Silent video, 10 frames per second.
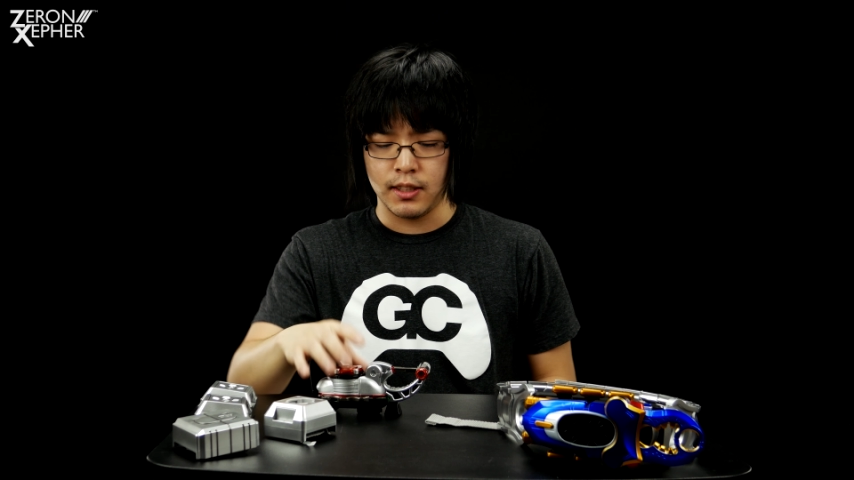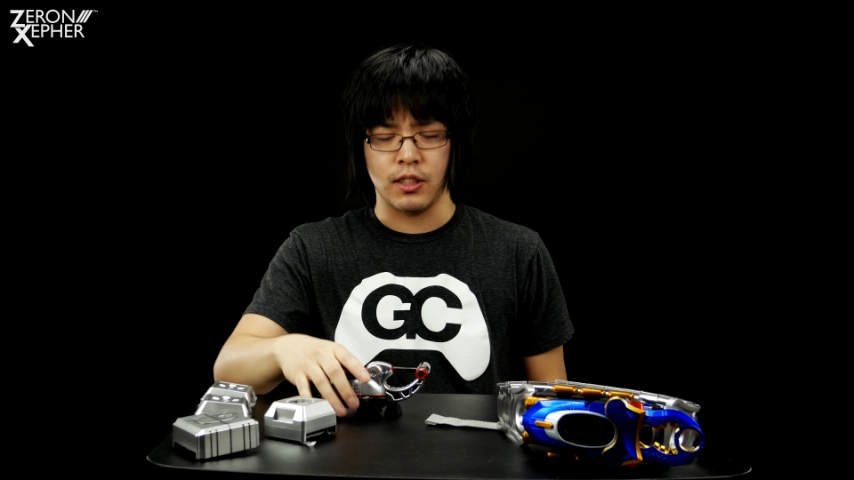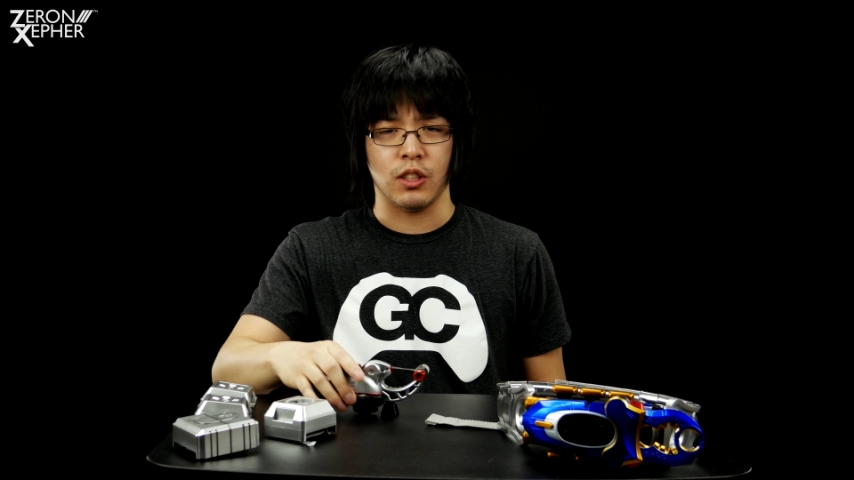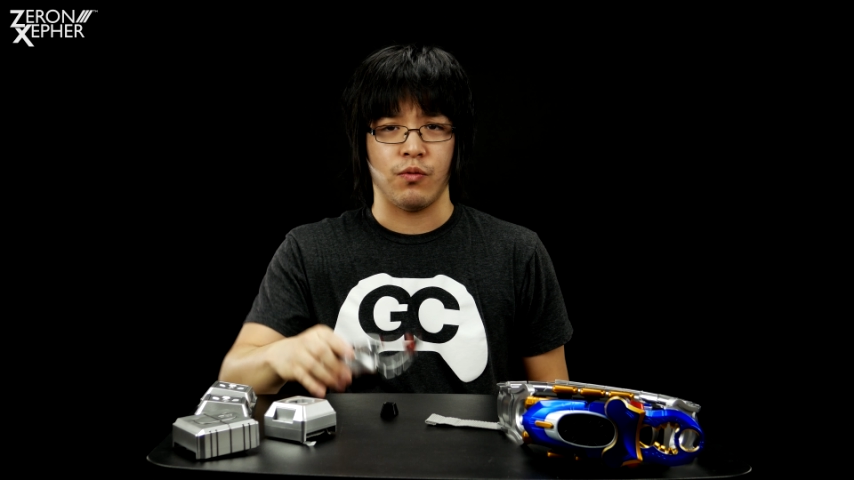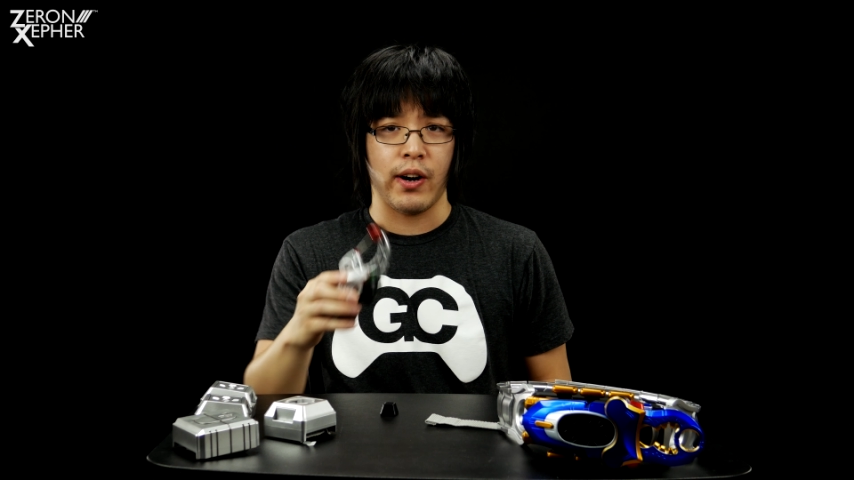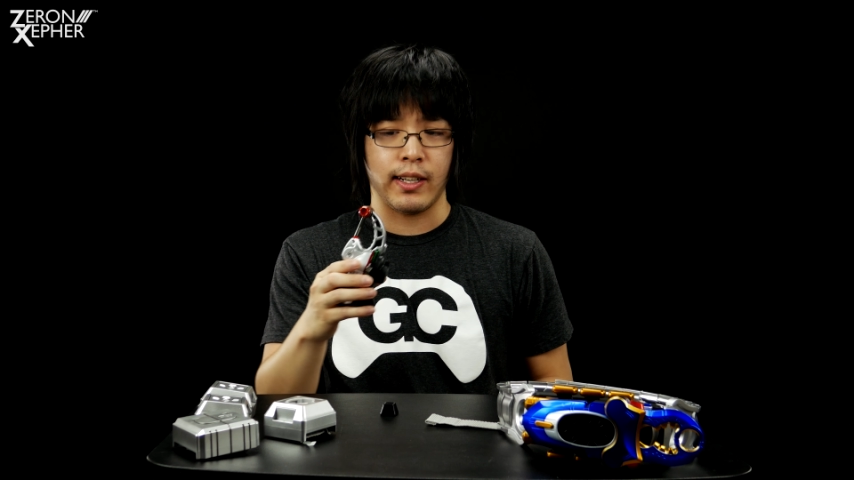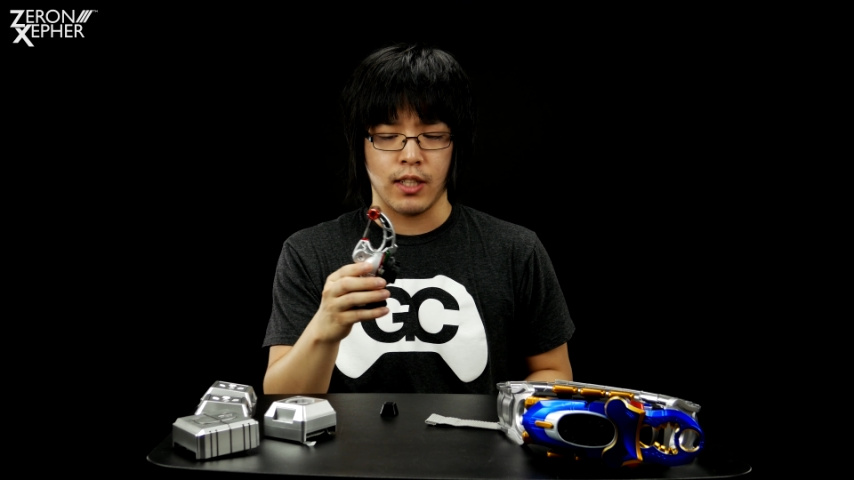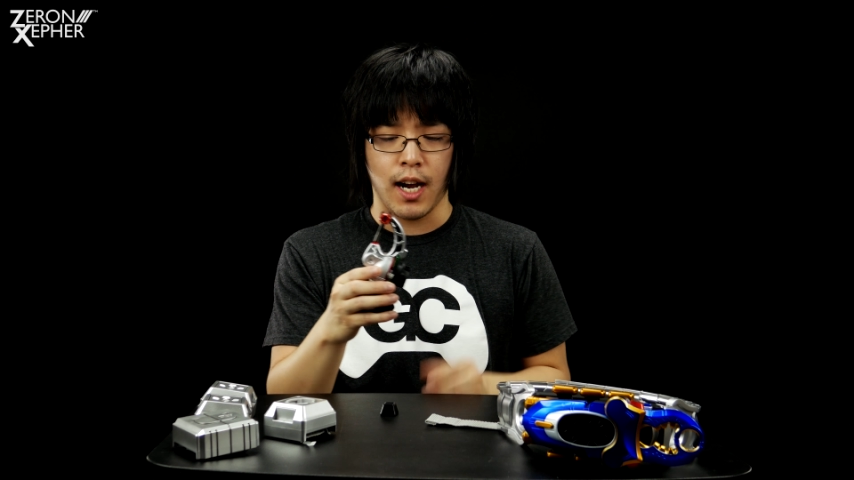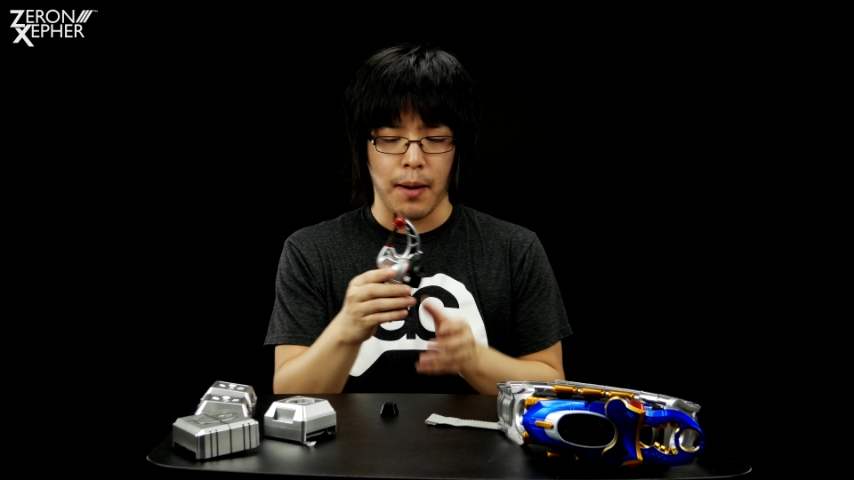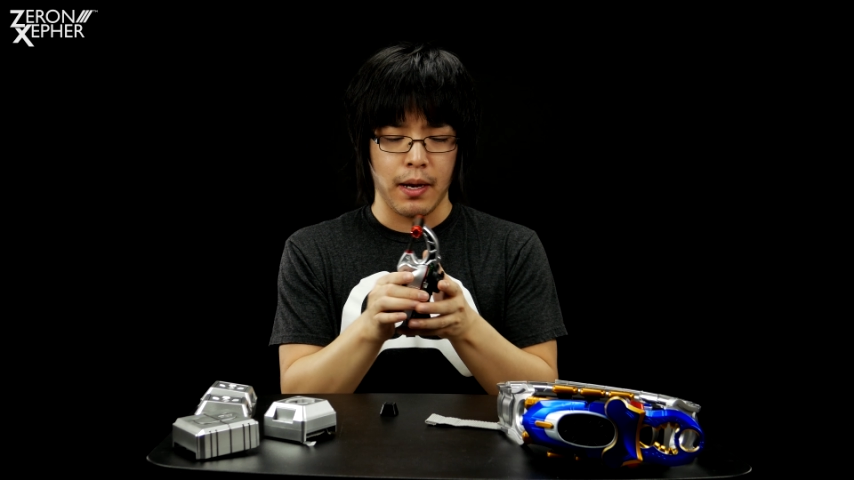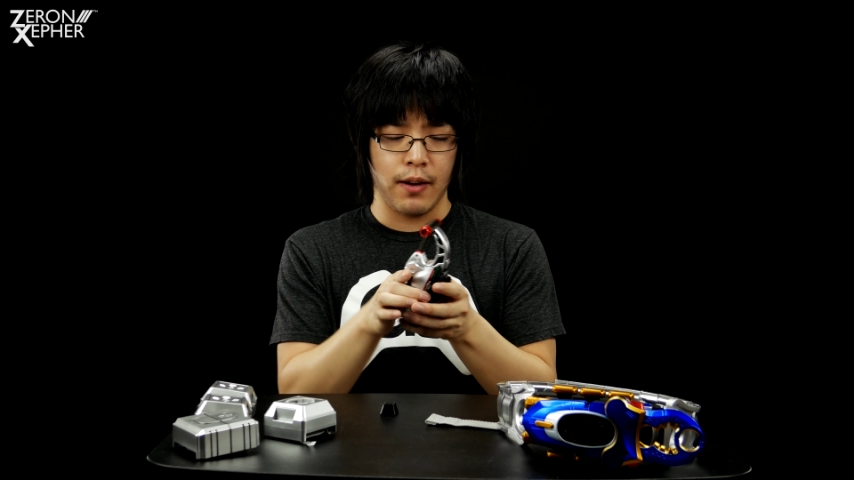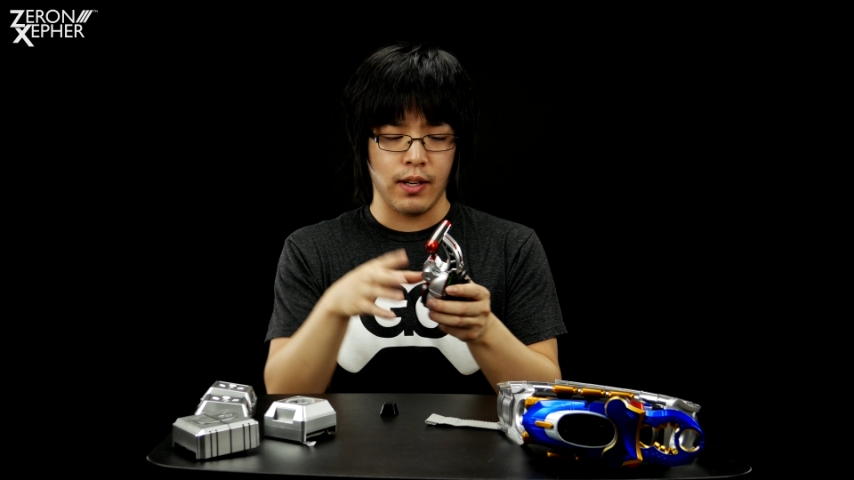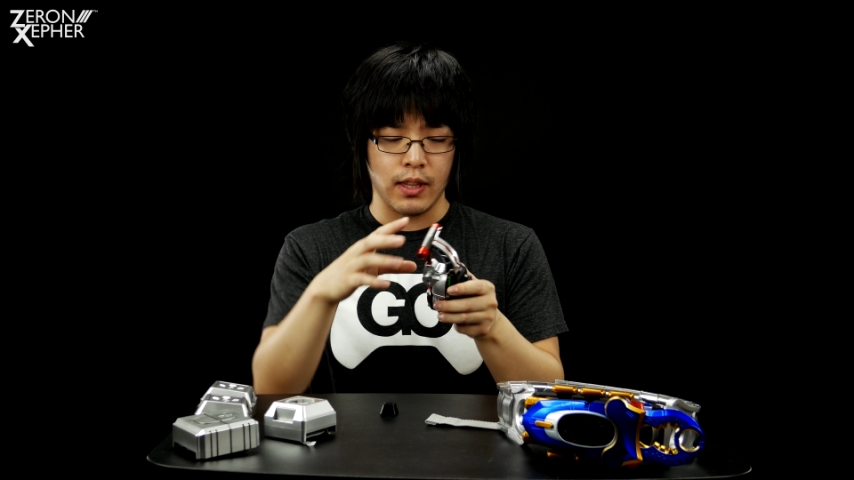since it's very top heavy.